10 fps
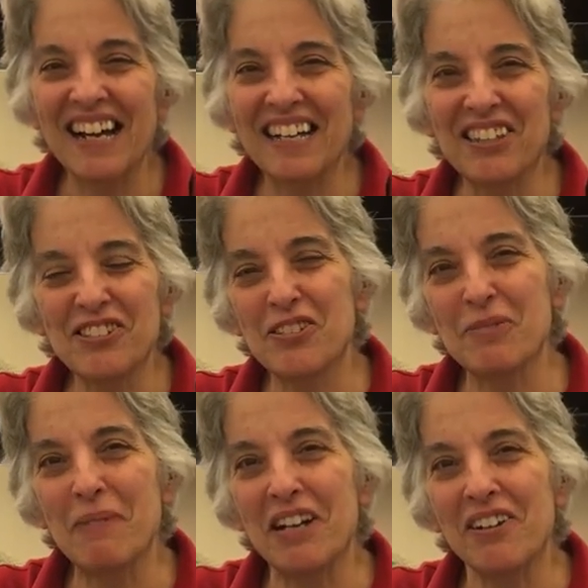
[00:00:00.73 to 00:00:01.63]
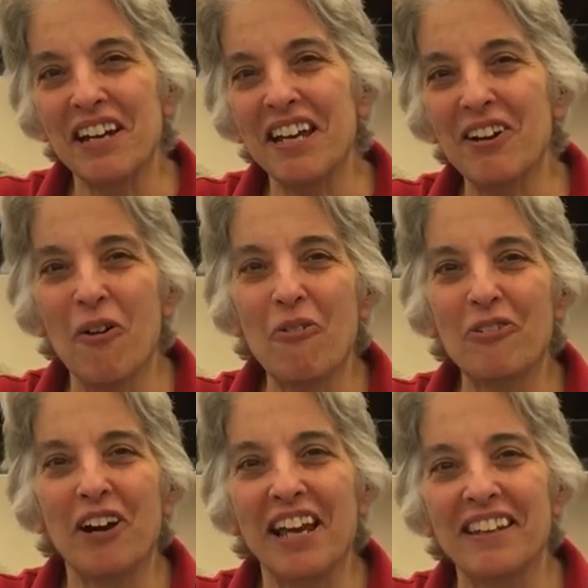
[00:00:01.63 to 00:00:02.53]
Hi, this is Mary
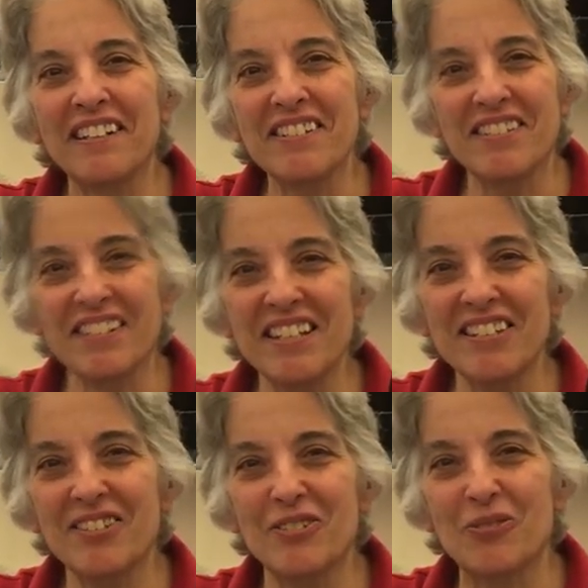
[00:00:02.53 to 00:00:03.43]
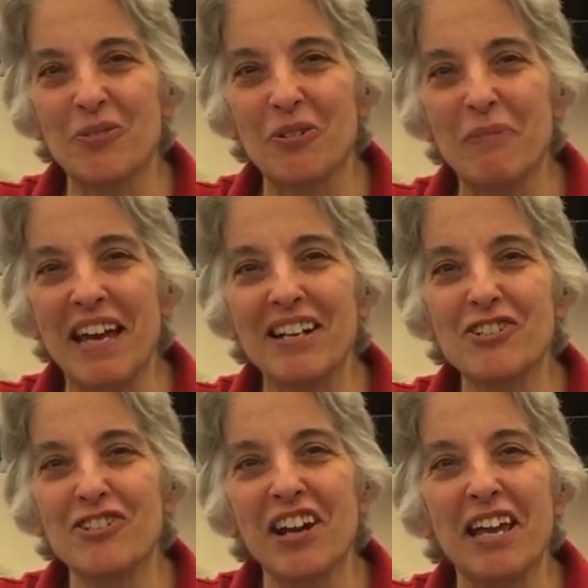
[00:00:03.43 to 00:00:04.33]
over at Linda Z's, the store
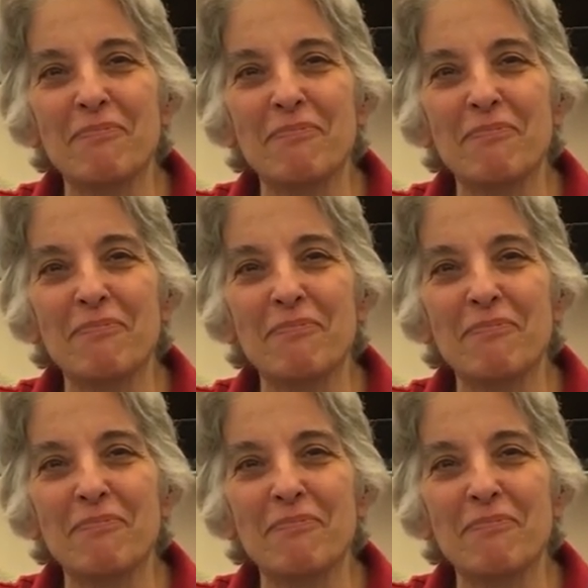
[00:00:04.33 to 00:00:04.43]
manager, and